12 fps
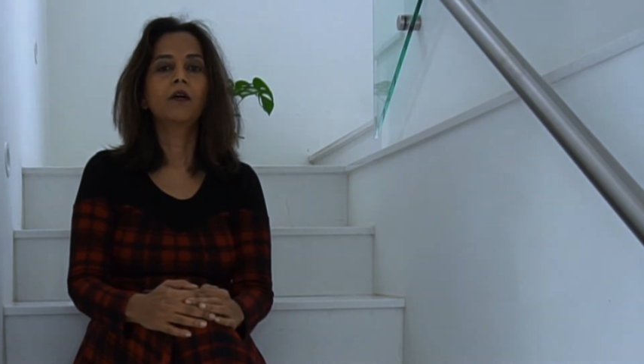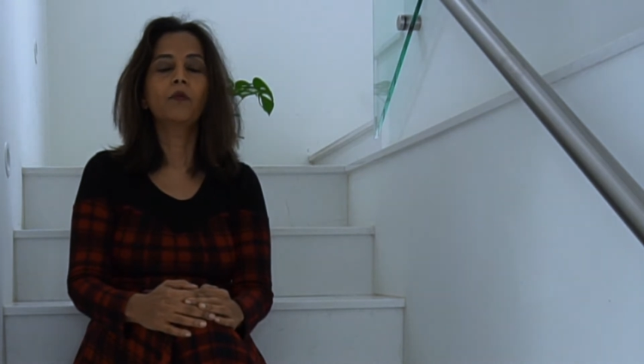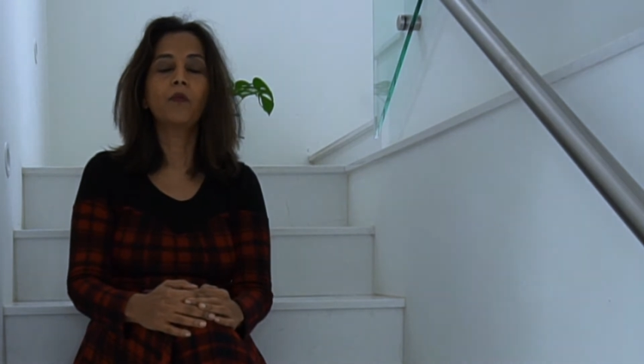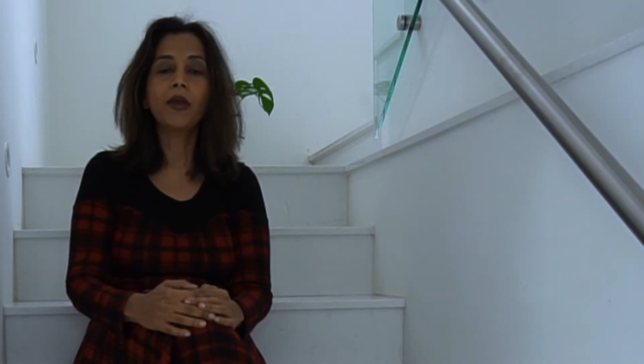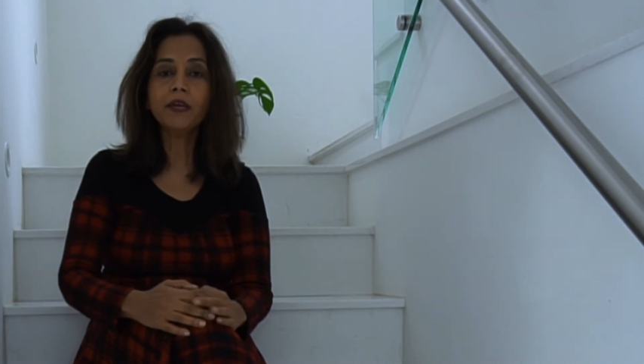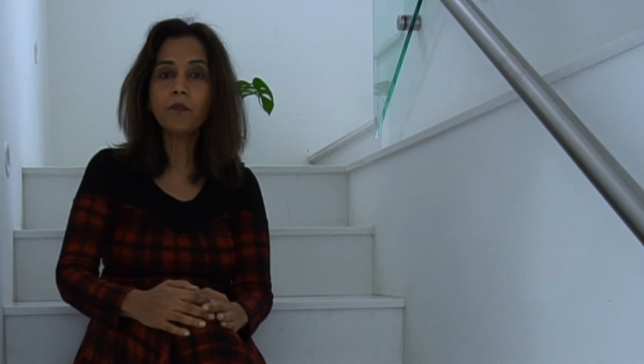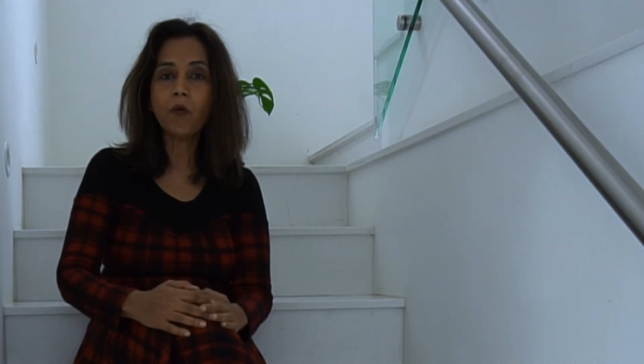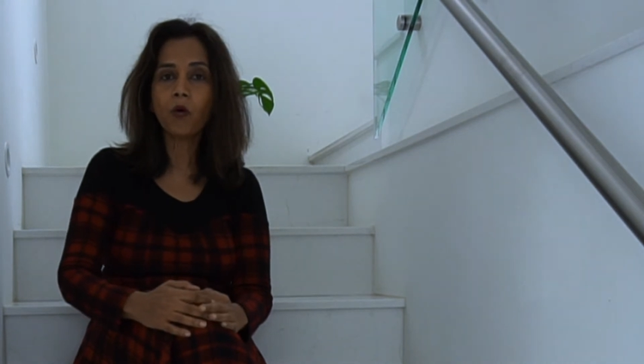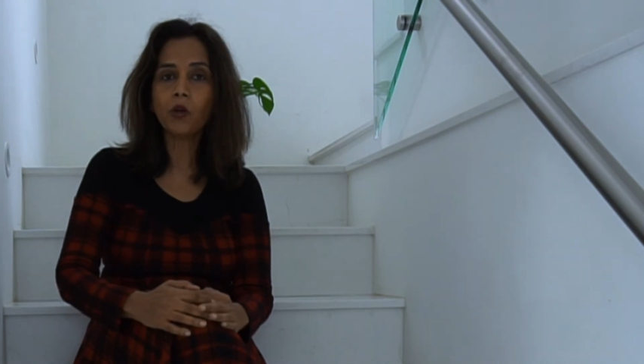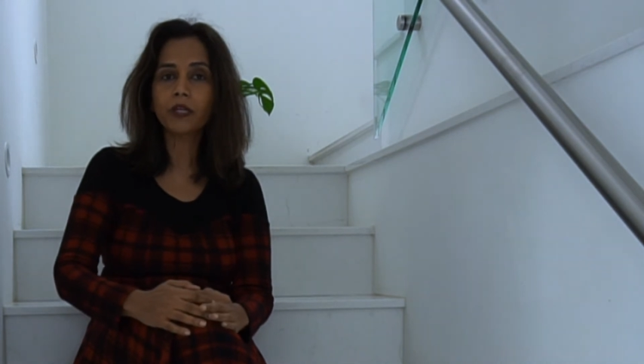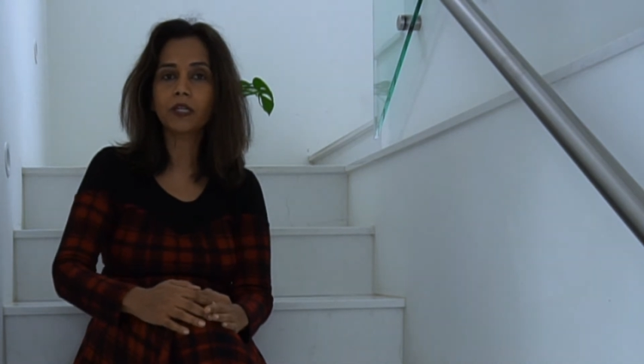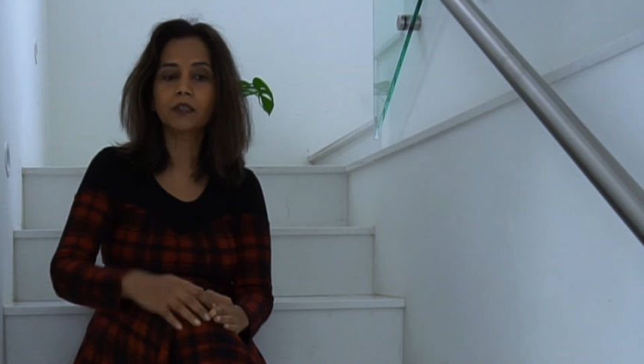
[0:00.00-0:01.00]
When a
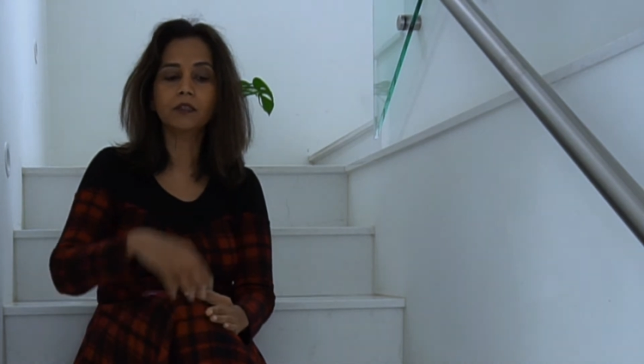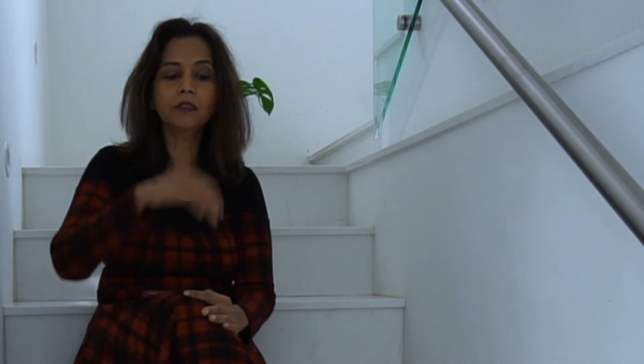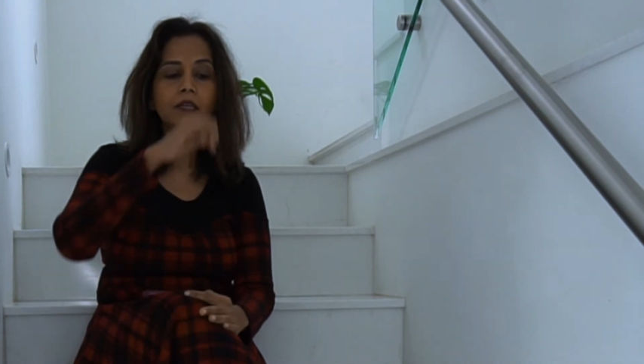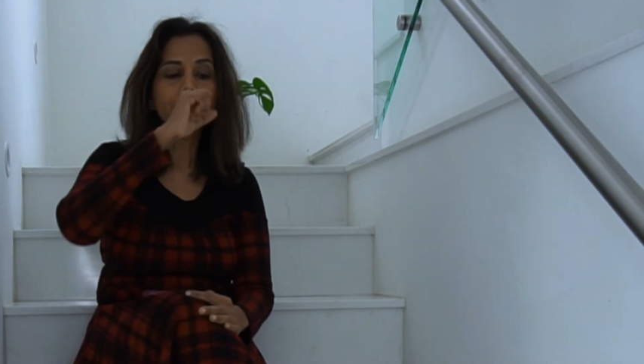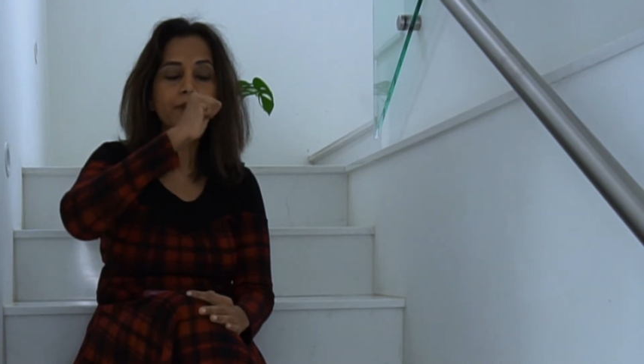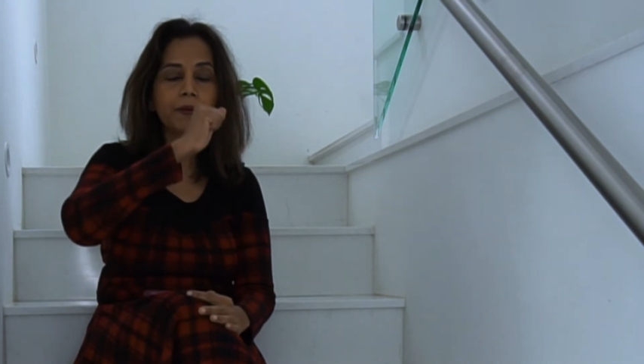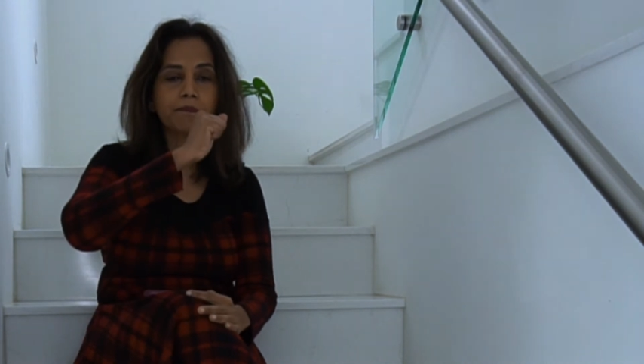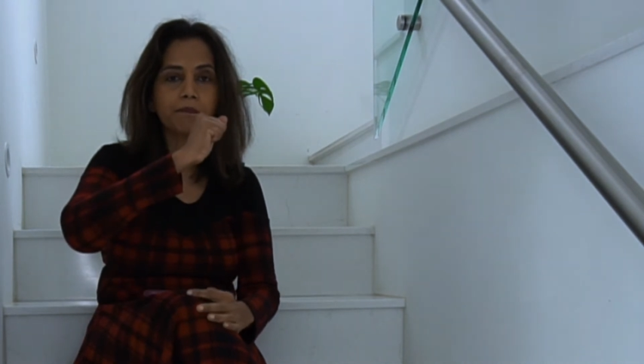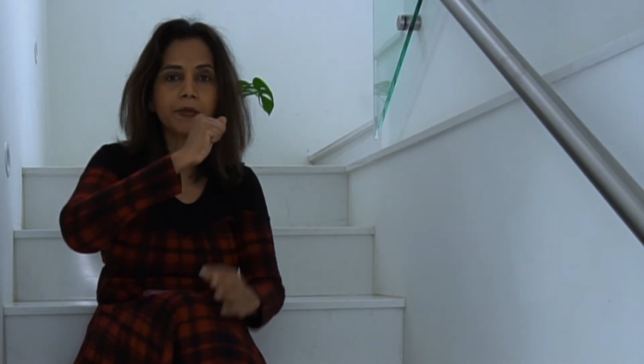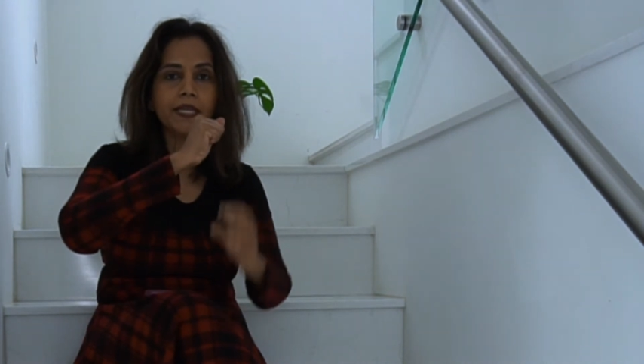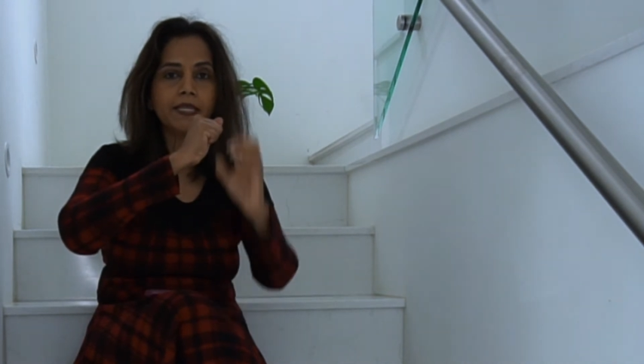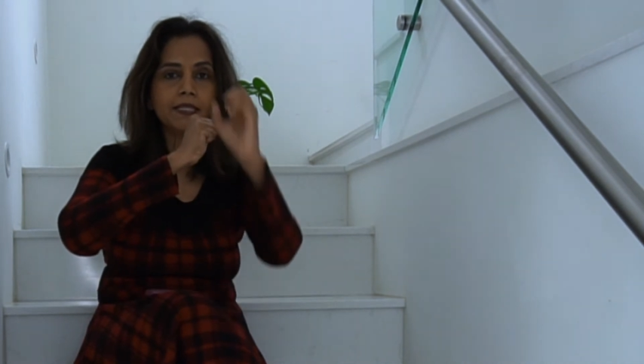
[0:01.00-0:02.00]
molecule
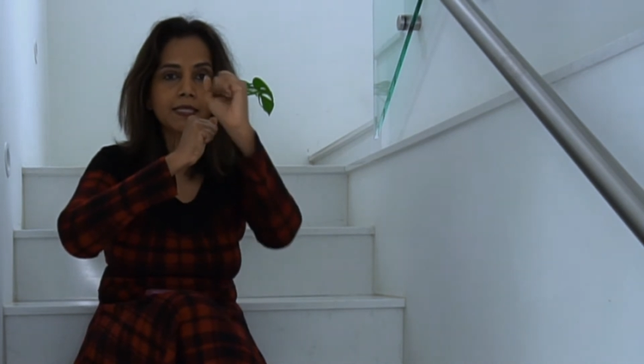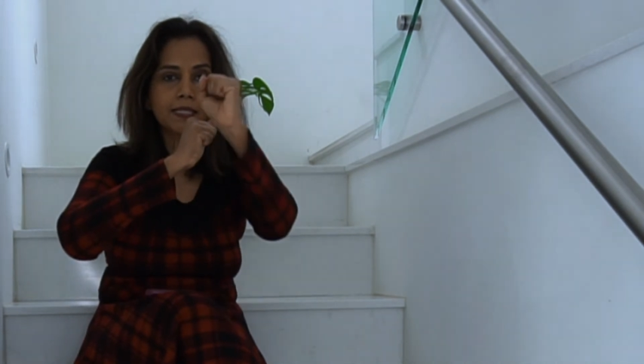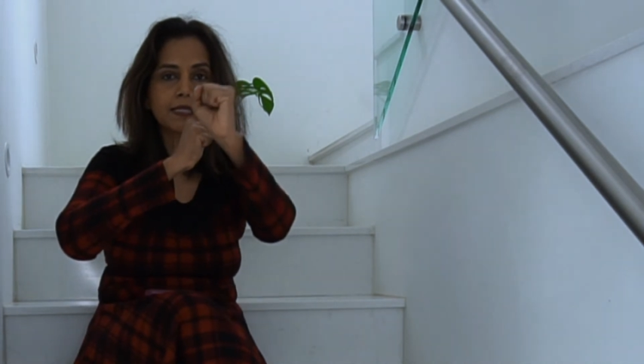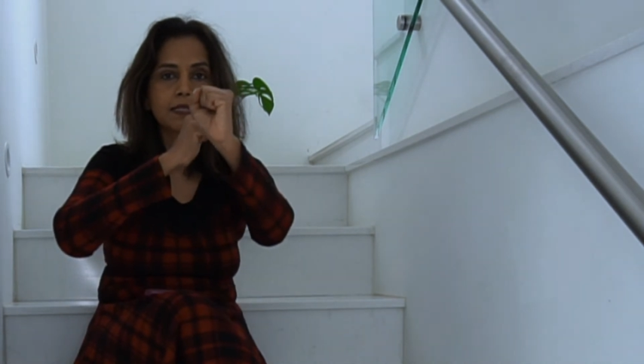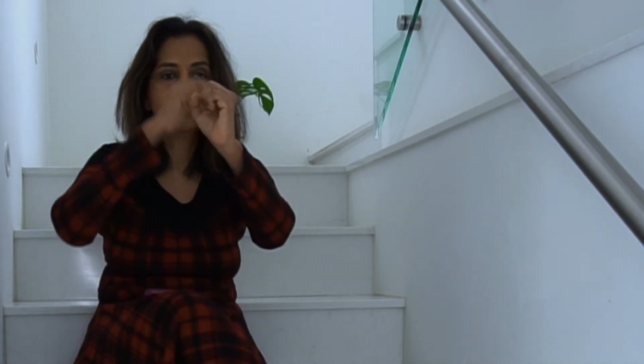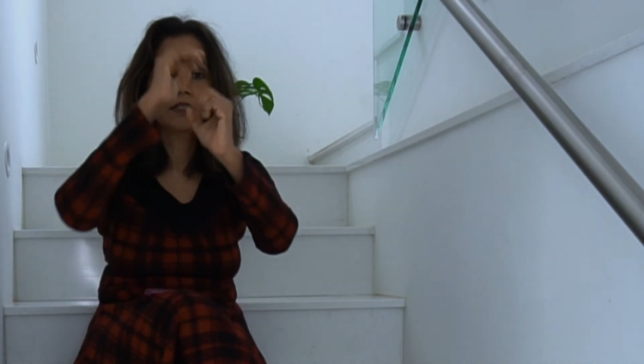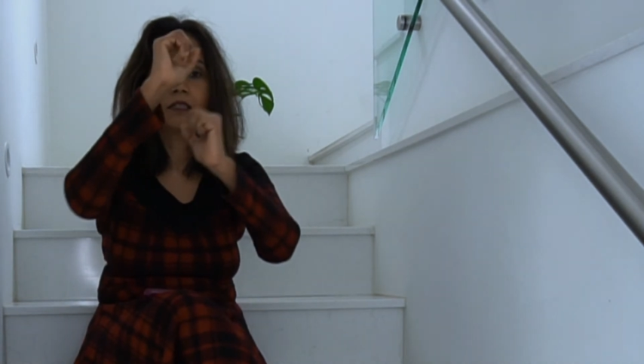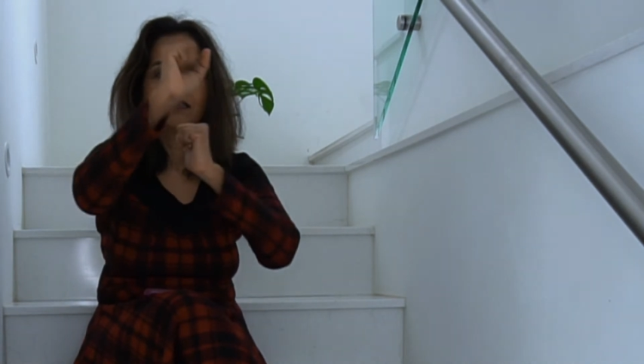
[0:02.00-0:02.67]
repeats